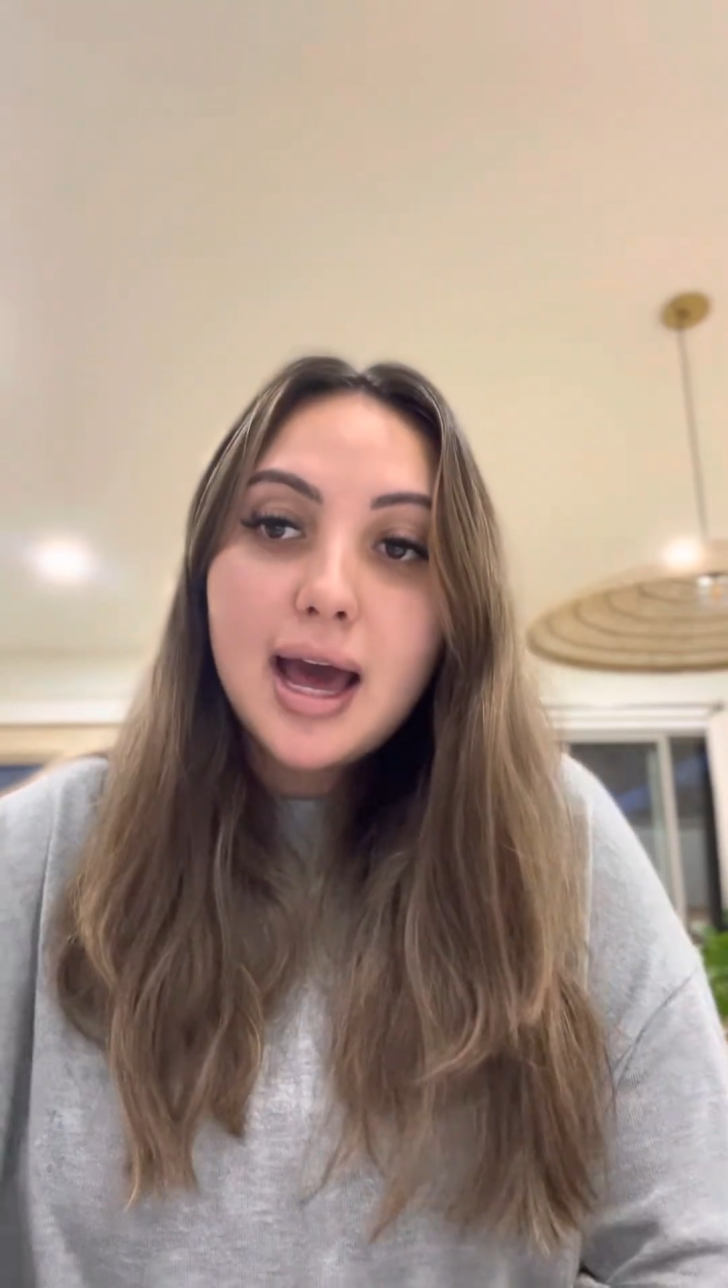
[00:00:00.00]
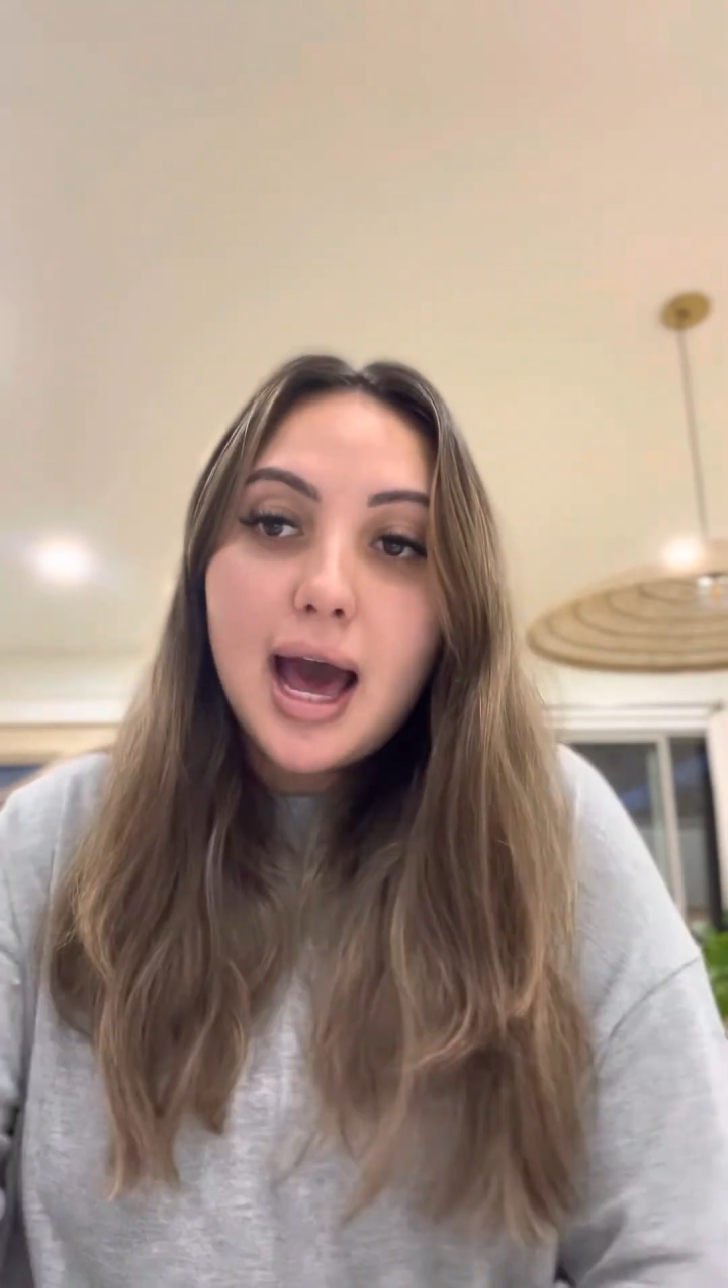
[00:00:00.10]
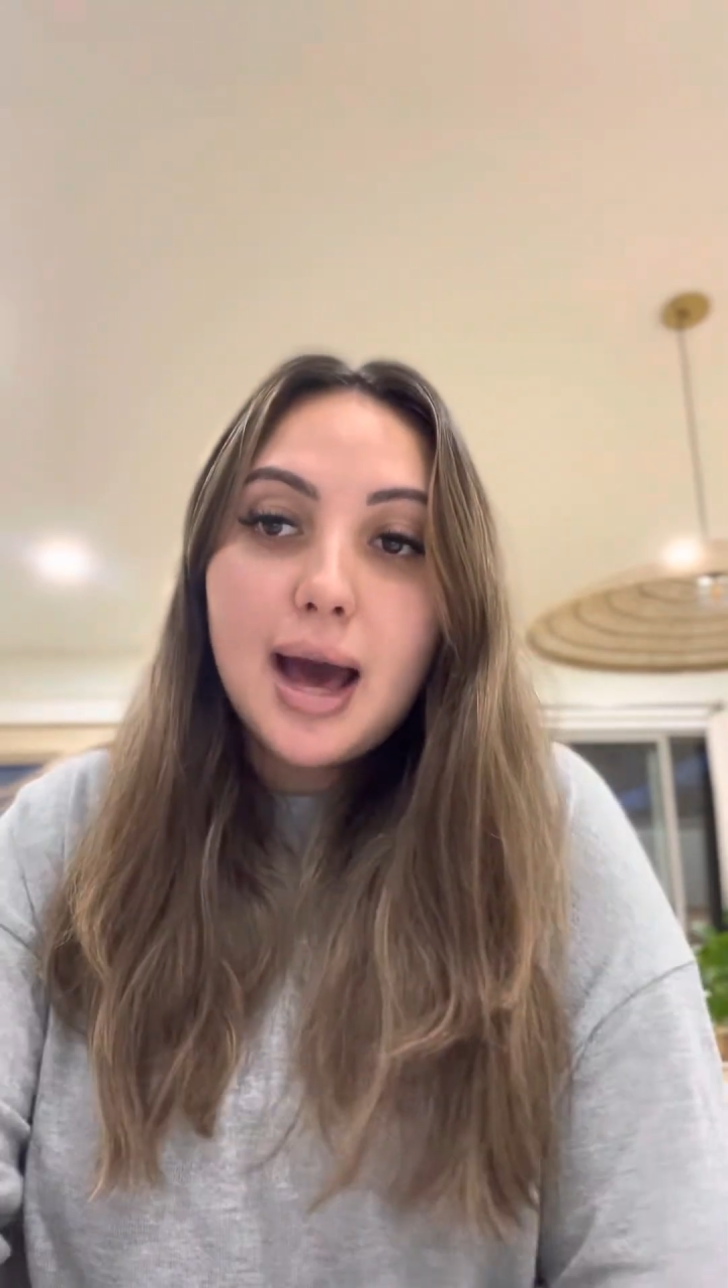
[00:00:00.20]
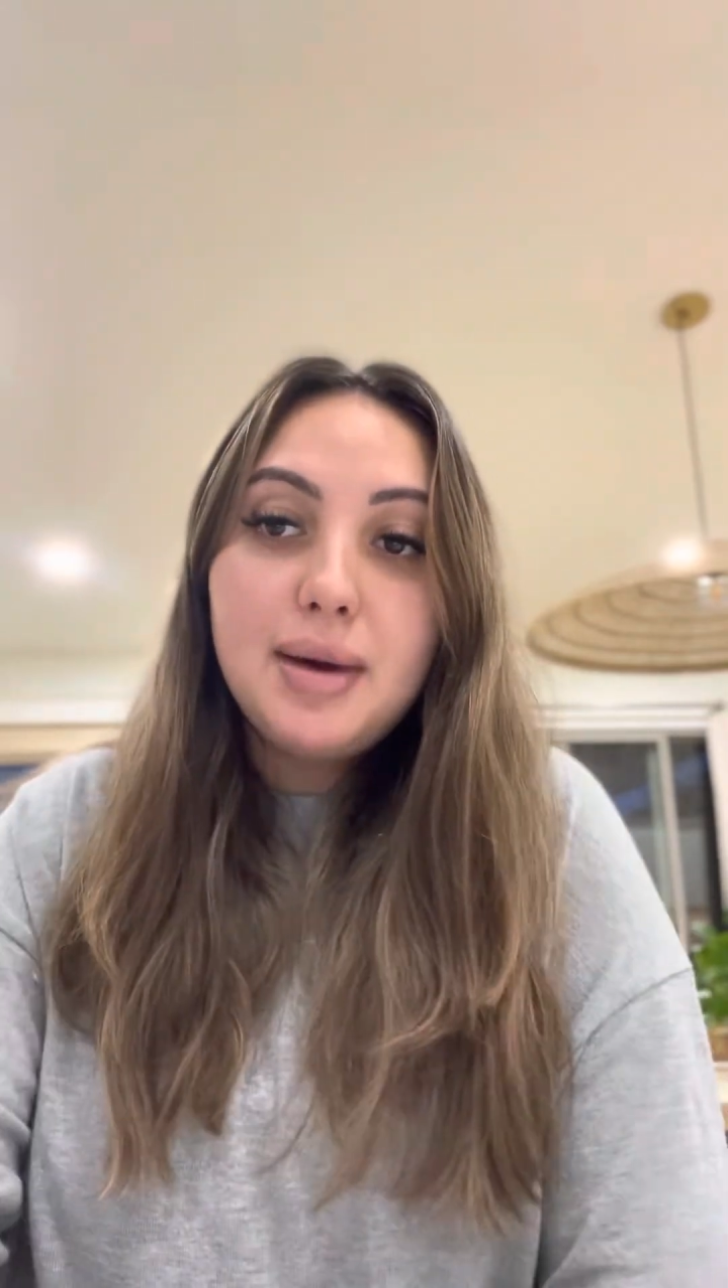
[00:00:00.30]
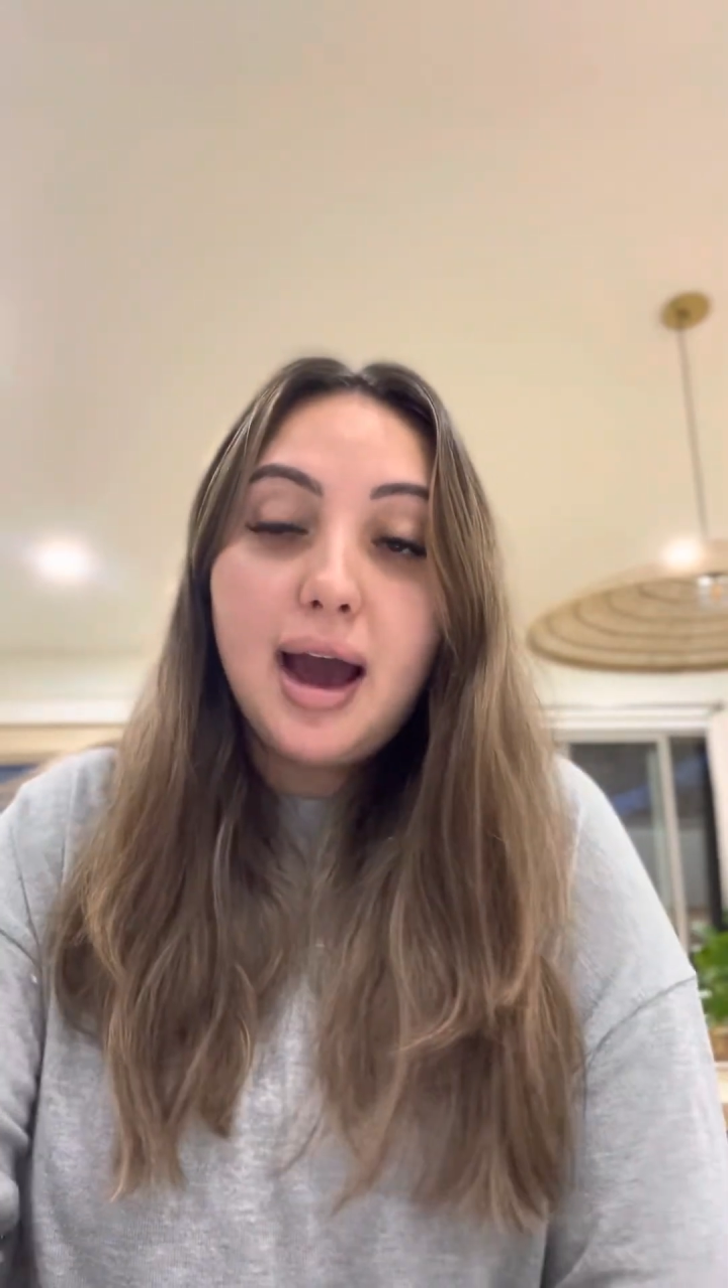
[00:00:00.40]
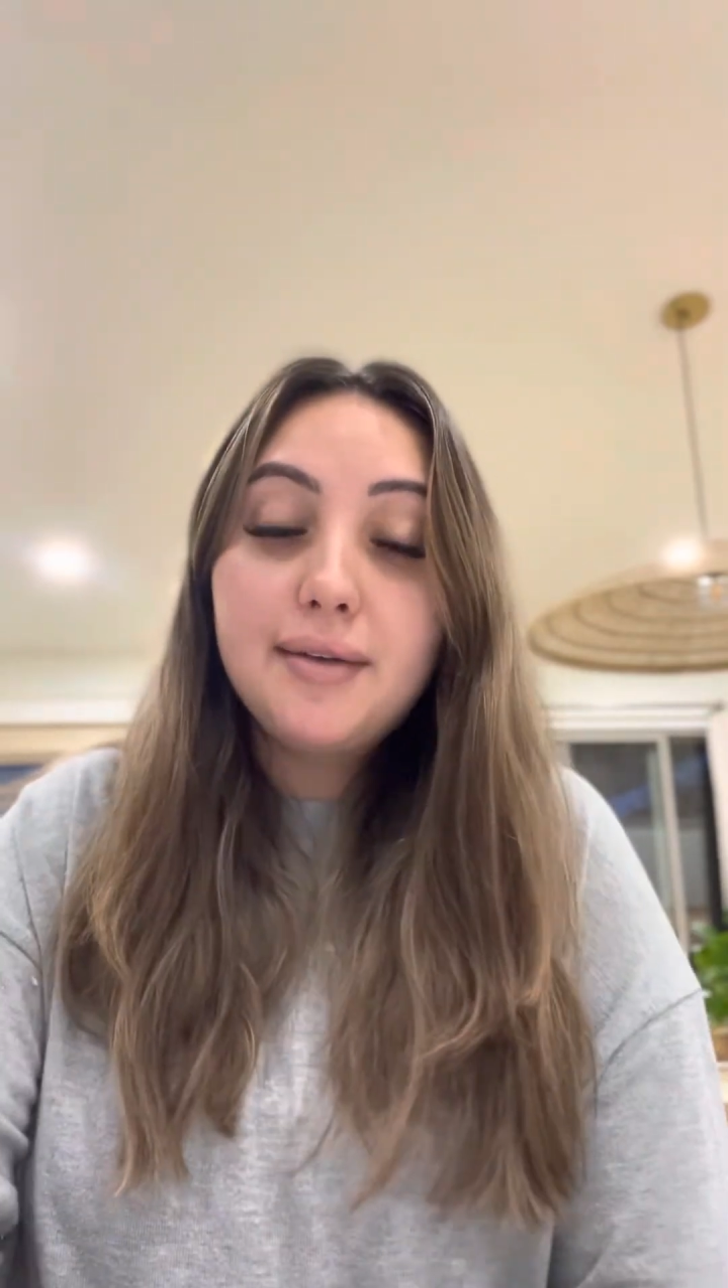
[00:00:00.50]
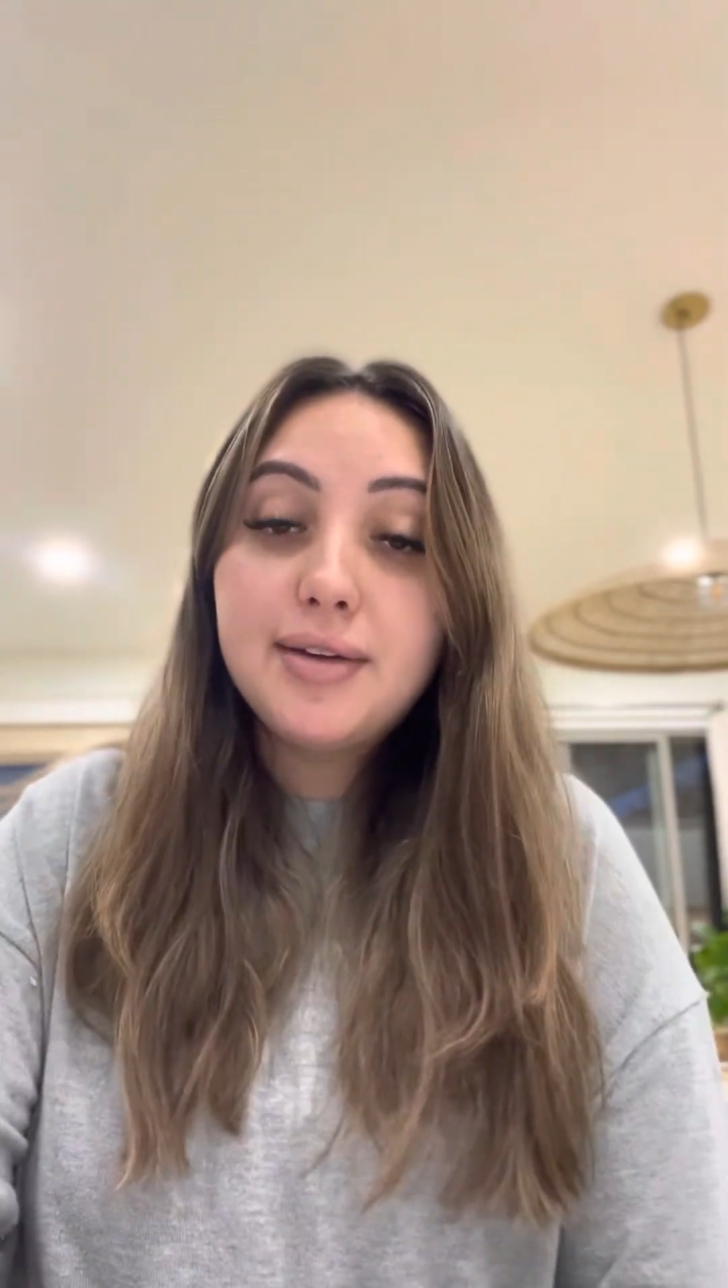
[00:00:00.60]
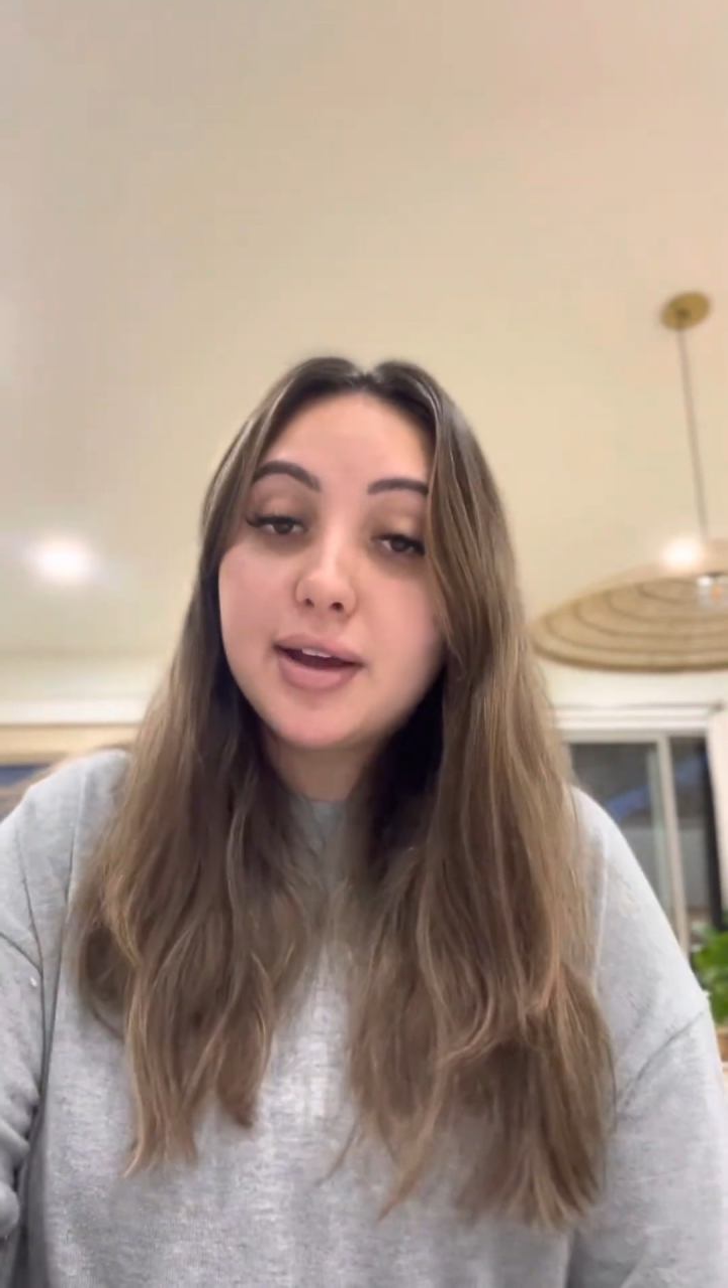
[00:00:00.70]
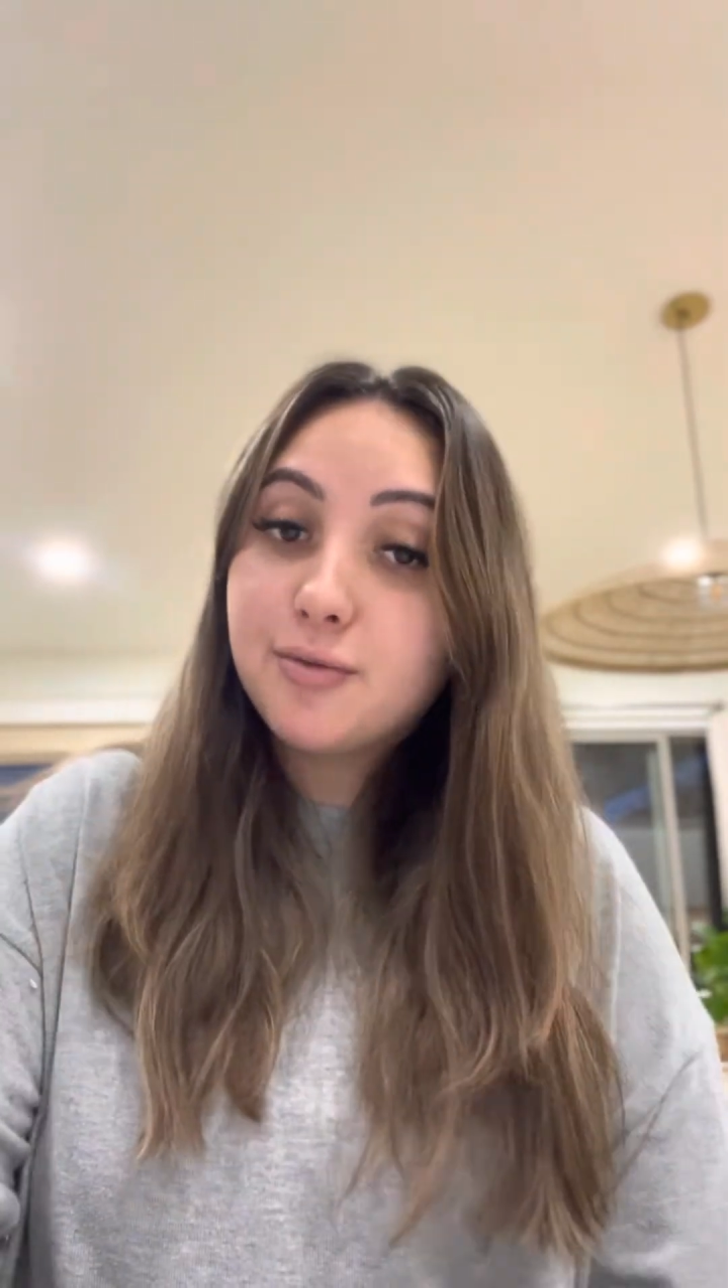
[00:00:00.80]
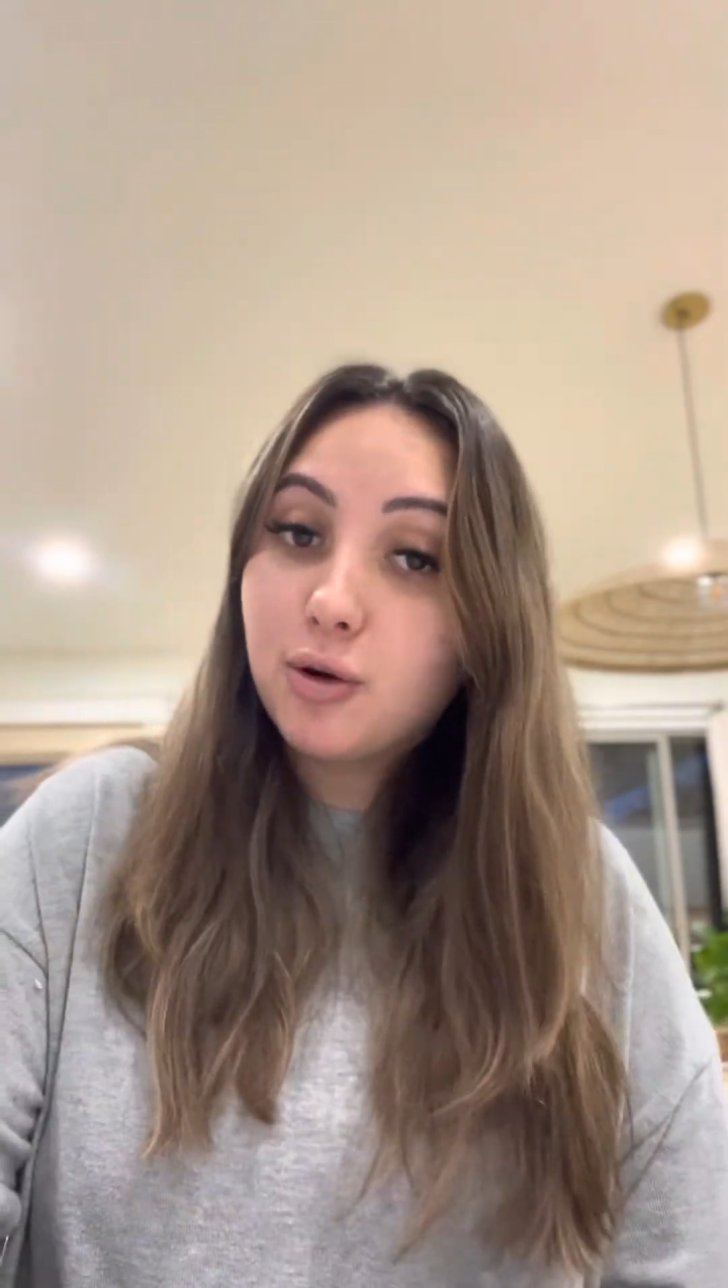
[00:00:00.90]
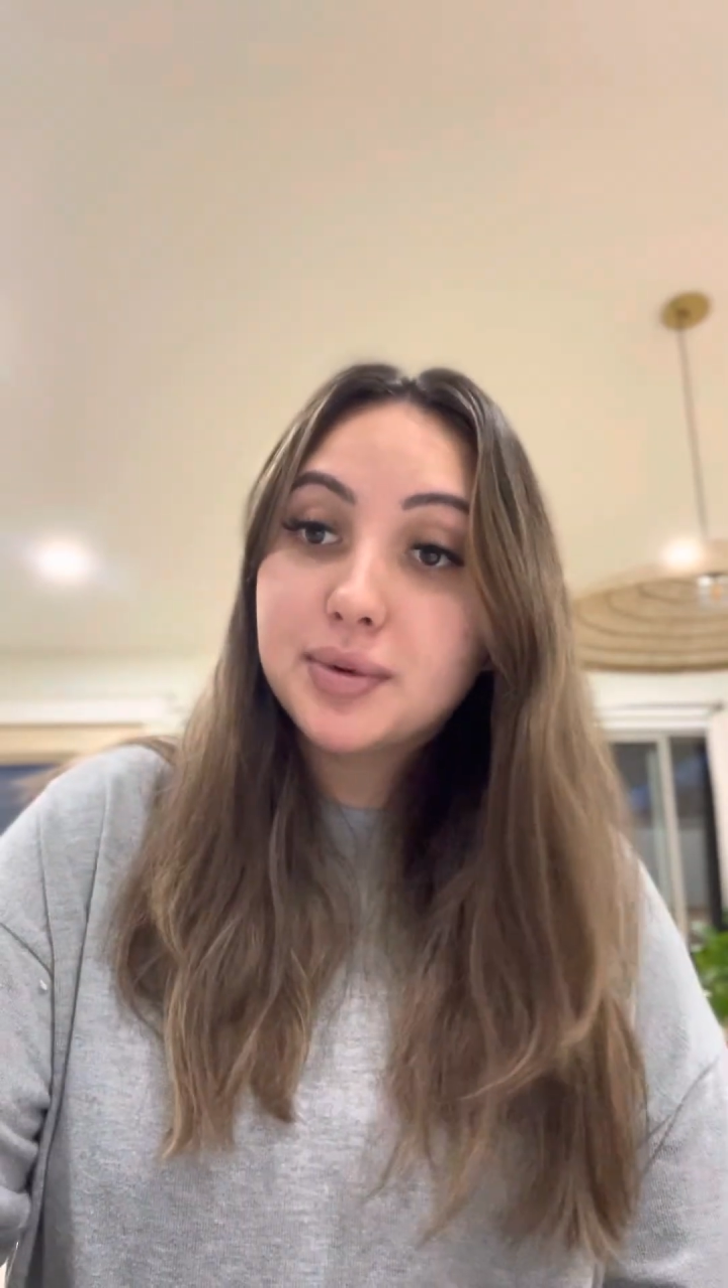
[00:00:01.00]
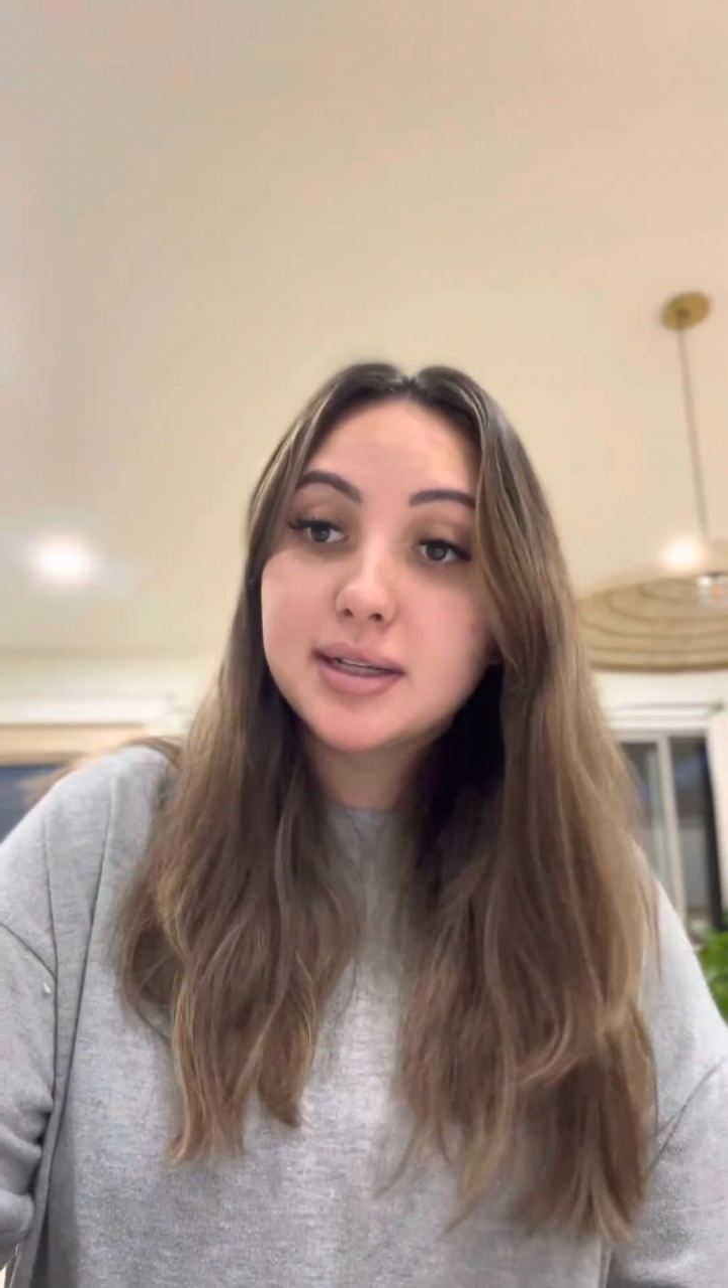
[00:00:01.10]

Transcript: Having informed